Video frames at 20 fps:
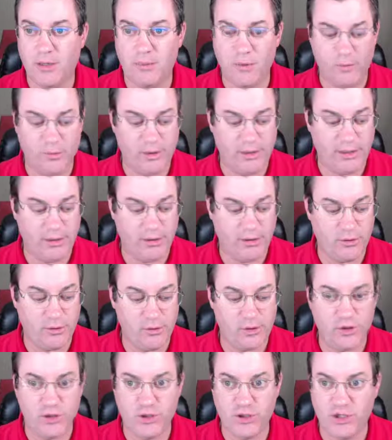over here,
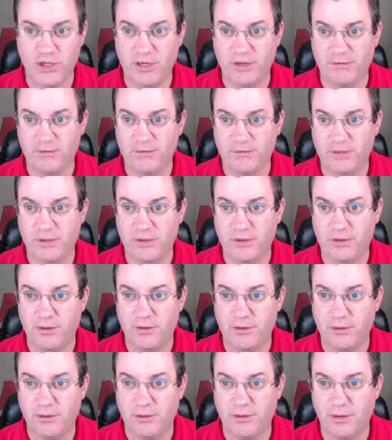shift,
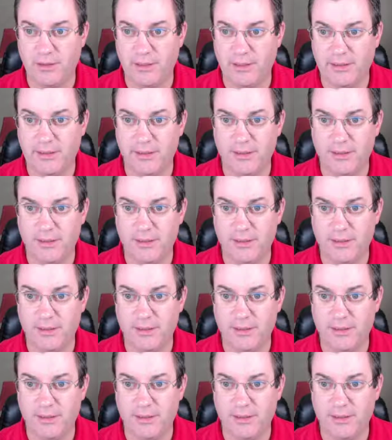click,